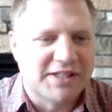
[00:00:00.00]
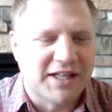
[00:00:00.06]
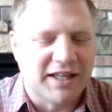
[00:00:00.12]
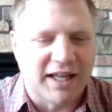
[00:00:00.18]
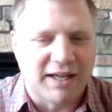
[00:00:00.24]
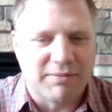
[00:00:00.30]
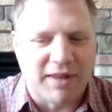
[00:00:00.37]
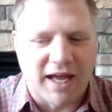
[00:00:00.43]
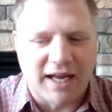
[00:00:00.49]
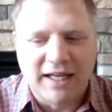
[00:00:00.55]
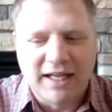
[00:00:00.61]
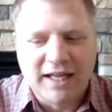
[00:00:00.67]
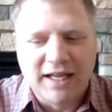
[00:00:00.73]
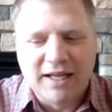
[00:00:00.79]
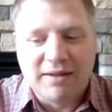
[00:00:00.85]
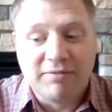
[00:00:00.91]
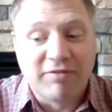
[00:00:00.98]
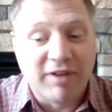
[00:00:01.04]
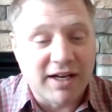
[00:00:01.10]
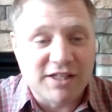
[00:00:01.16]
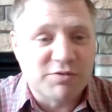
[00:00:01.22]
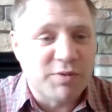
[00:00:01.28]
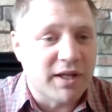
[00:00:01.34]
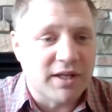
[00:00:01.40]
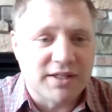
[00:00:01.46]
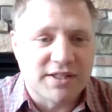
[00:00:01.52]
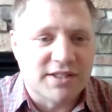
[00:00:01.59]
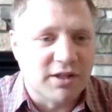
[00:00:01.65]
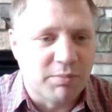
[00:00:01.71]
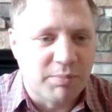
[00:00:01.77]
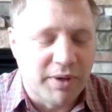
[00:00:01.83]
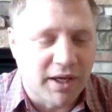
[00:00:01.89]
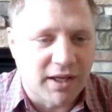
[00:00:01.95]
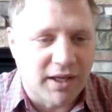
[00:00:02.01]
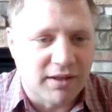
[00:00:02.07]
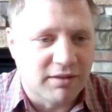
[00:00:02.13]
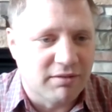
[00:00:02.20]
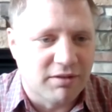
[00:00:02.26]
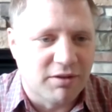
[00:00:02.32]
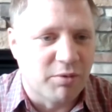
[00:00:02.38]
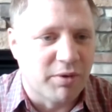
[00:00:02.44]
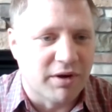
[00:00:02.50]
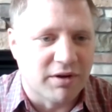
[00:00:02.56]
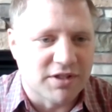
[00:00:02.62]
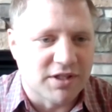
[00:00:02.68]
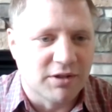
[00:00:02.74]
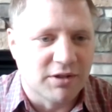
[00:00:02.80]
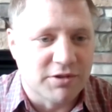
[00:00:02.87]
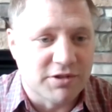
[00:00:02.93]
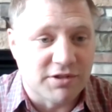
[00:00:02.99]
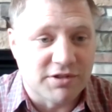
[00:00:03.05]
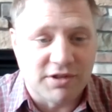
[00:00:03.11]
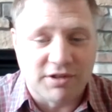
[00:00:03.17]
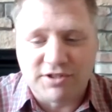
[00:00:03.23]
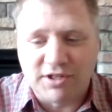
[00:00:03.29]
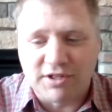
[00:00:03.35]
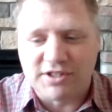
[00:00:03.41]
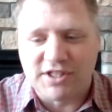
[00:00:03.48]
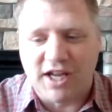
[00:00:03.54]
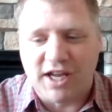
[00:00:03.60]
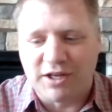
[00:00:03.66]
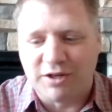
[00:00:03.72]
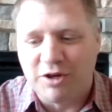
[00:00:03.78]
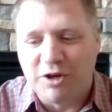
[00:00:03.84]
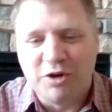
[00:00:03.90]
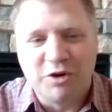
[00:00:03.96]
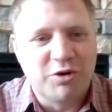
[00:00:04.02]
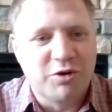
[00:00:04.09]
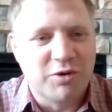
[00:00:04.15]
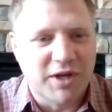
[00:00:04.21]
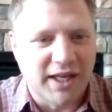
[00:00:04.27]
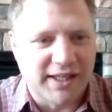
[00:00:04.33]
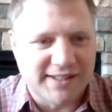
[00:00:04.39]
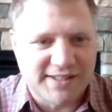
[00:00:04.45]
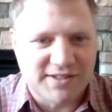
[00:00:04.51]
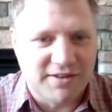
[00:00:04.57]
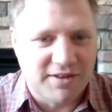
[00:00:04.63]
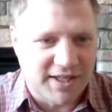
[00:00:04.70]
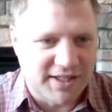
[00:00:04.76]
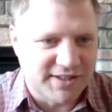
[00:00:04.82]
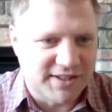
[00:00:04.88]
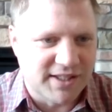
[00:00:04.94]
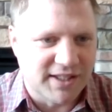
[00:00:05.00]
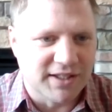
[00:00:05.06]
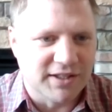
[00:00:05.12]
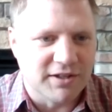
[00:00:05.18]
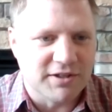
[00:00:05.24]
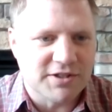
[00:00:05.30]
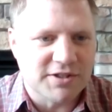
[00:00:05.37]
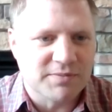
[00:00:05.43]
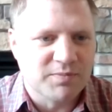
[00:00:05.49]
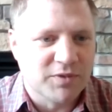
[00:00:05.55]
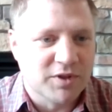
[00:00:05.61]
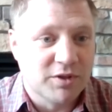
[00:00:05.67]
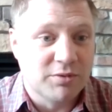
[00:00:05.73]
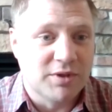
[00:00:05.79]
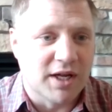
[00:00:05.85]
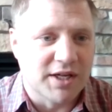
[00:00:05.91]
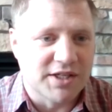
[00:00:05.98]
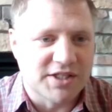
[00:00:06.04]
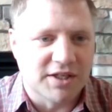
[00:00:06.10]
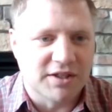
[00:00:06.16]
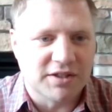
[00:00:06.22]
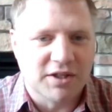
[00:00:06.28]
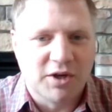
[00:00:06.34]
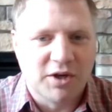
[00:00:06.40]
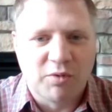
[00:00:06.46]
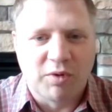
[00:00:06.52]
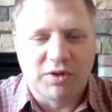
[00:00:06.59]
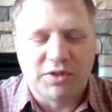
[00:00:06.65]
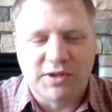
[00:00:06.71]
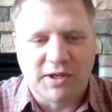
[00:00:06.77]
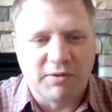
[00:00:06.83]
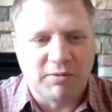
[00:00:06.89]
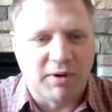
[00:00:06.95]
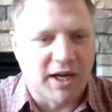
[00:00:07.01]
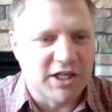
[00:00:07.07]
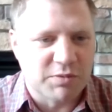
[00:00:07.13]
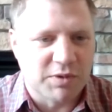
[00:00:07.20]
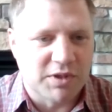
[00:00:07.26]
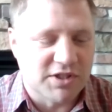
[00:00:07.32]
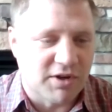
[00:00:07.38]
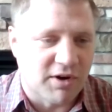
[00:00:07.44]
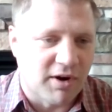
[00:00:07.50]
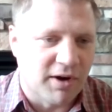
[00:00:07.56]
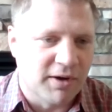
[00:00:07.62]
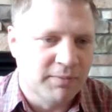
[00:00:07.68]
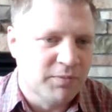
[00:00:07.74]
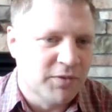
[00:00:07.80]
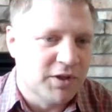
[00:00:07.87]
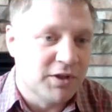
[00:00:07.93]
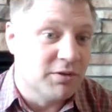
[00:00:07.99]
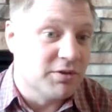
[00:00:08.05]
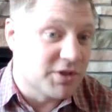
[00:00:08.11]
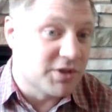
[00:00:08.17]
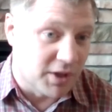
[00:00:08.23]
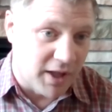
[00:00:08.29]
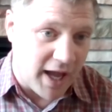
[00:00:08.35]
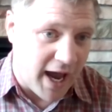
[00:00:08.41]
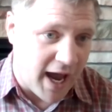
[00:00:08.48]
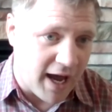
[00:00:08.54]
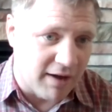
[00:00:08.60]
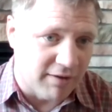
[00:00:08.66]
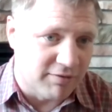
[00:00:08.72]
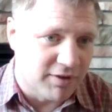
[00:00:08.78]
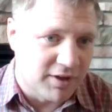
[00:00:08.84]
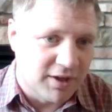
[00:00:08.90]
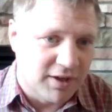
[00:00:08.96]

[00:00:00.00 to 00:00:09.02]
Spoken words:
claim that Venezuela is still picking the winners and losers. They're still saying who gets these deals, who doesn't, what the arrangements are. You still have